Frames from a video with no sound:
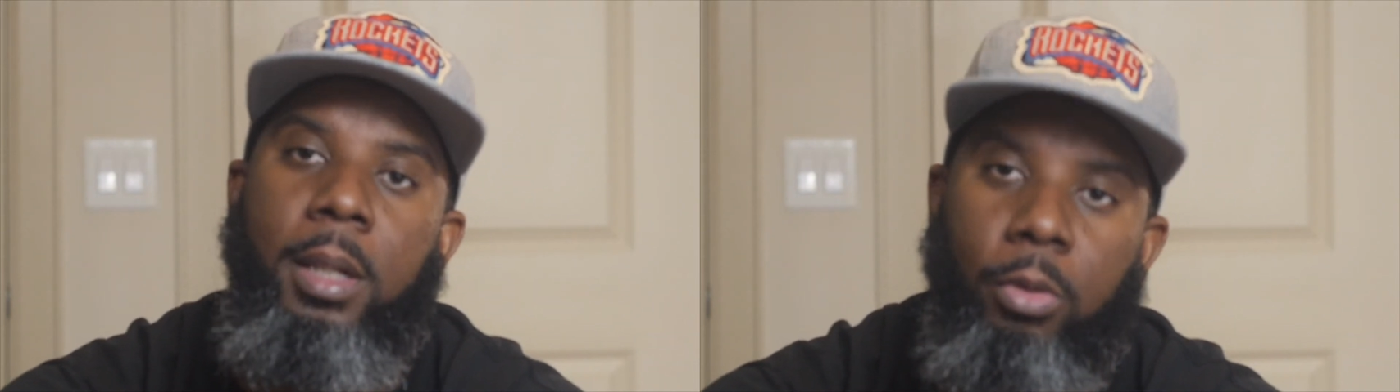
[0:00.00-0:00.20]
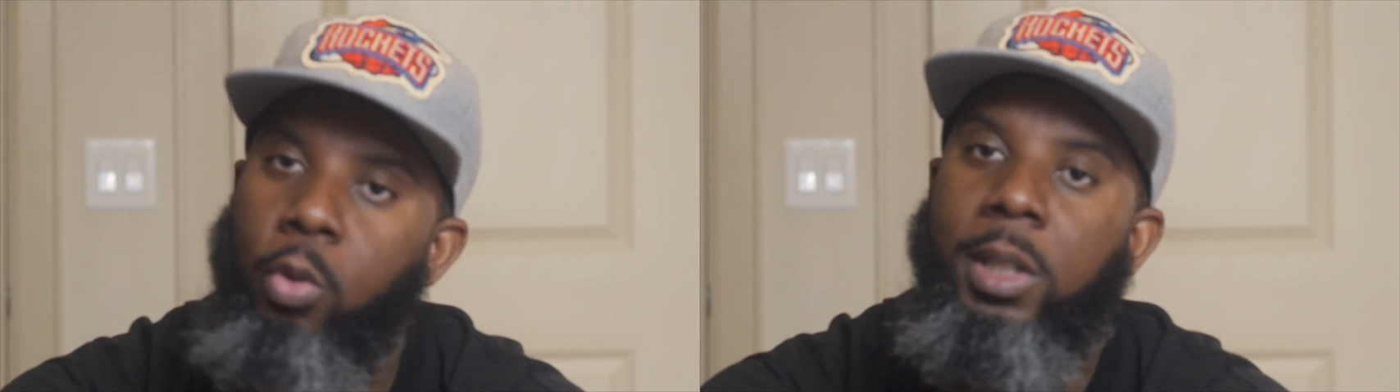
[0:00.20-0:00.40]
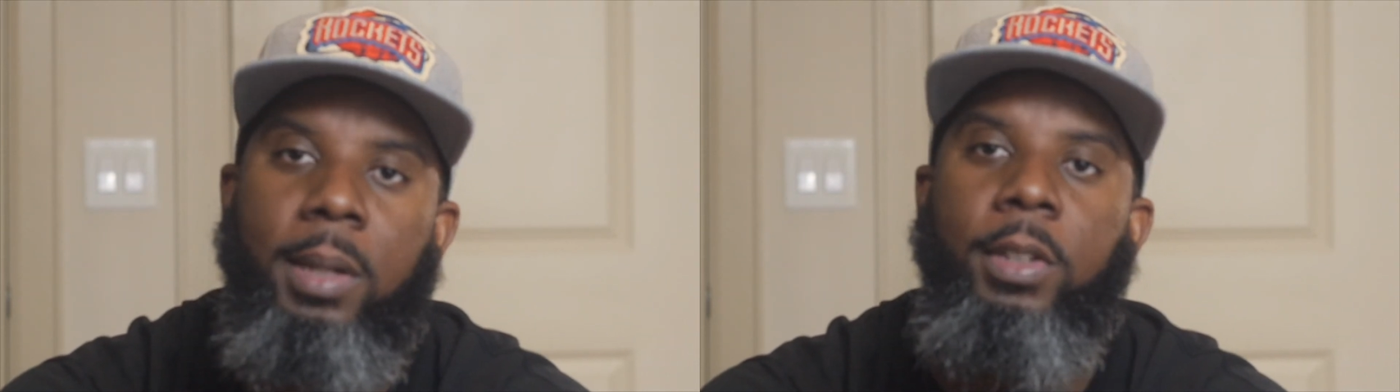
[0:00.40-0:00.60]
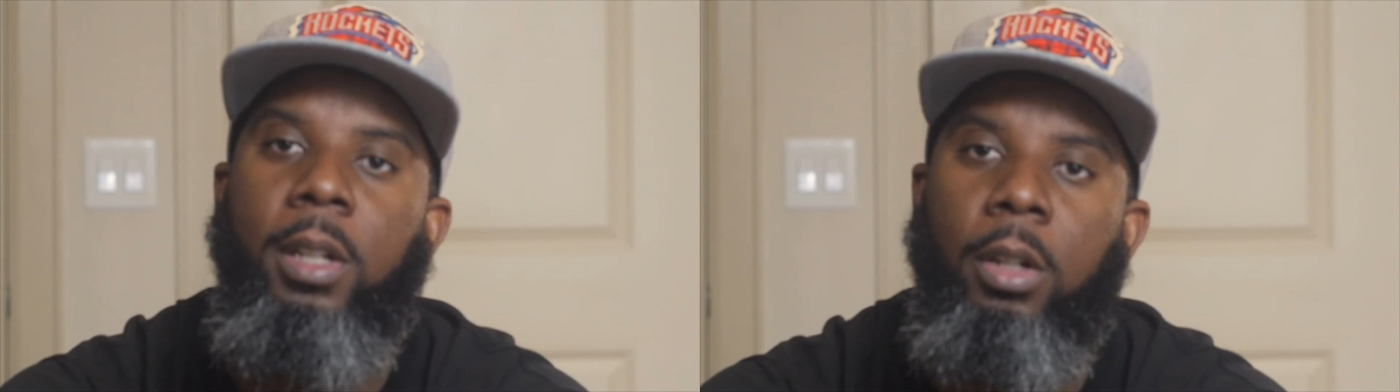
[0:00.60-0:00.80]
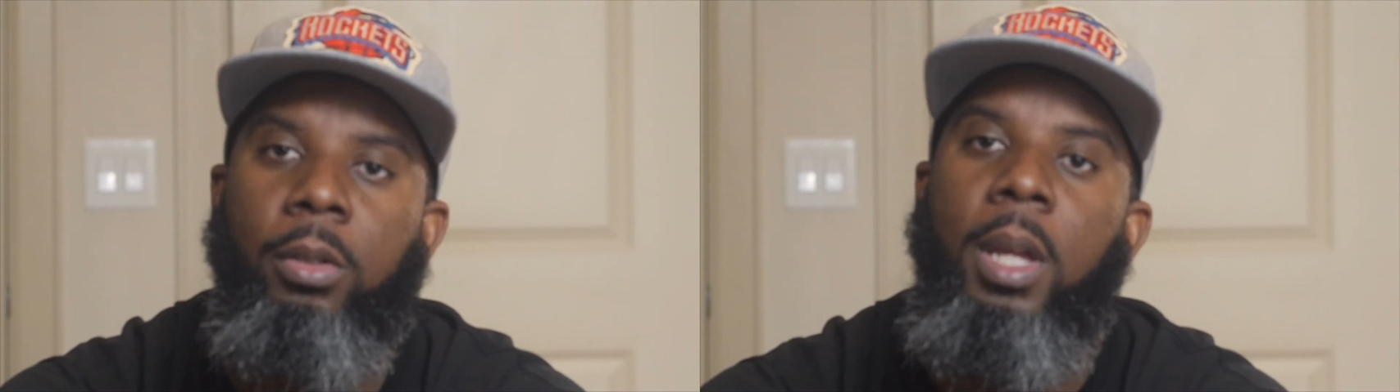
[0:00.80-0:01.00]
He was 27
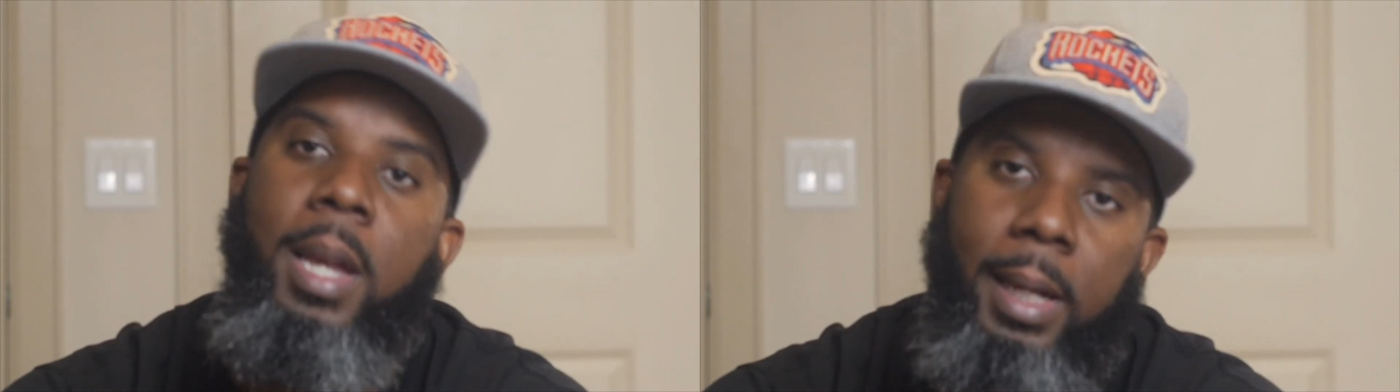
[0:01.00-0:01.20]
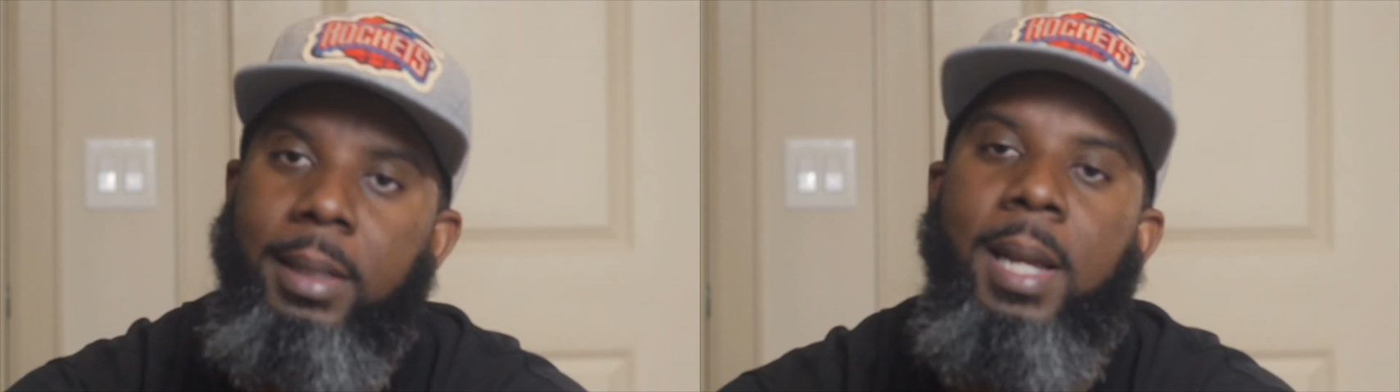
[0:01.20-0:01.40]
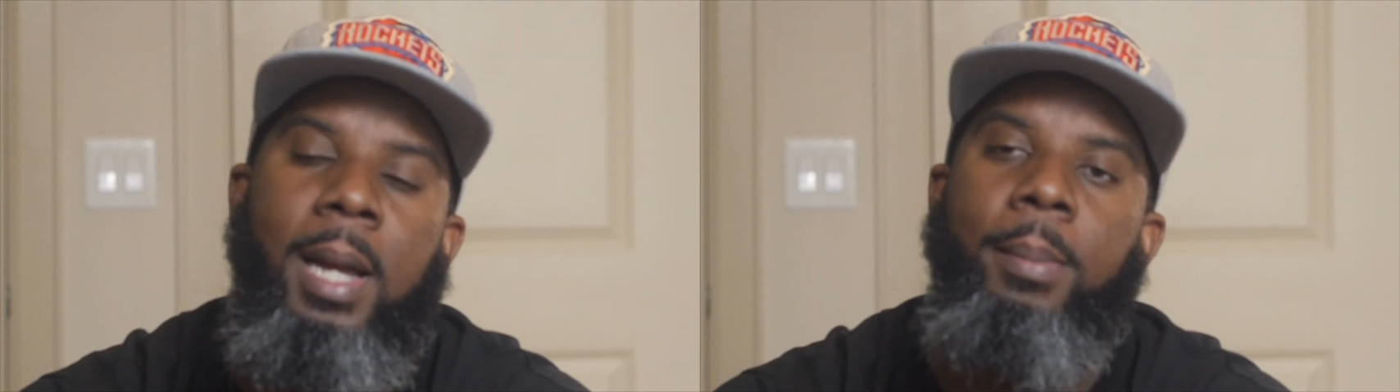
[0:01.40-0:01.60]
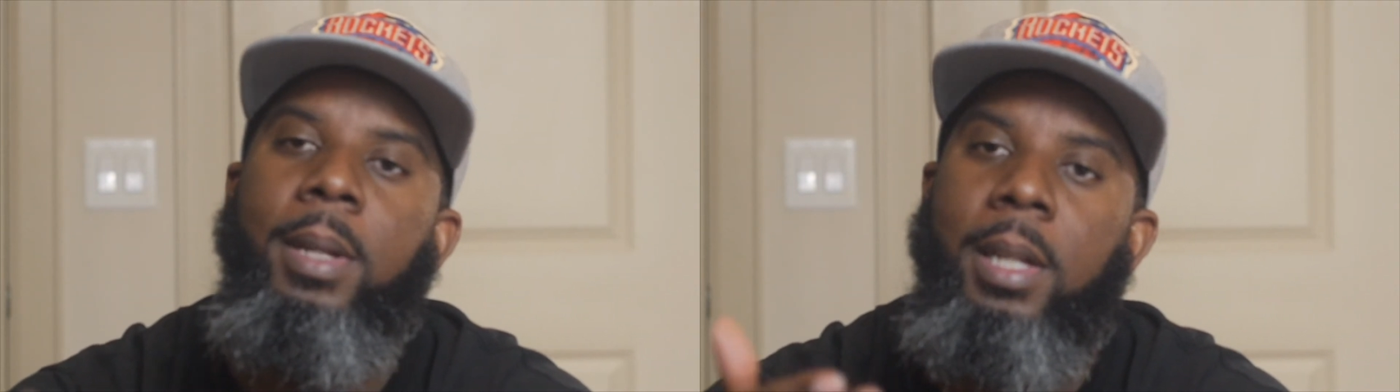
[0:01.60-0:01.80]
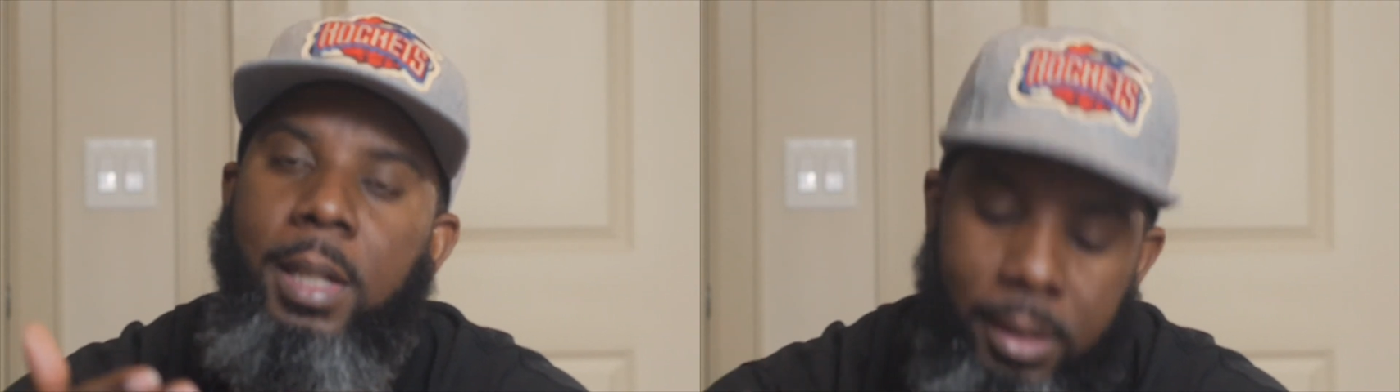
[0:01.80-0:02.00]
years old at the time.
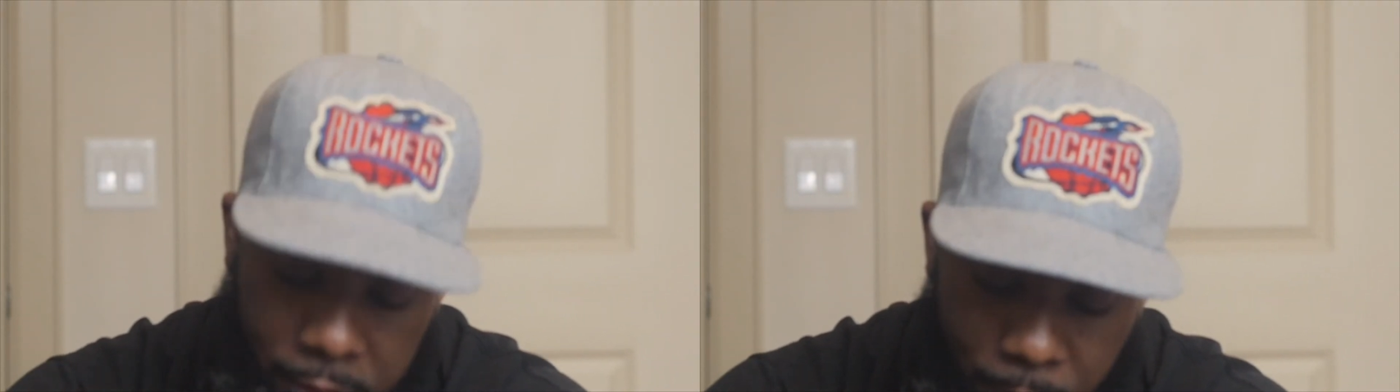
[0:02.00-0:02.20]
He's a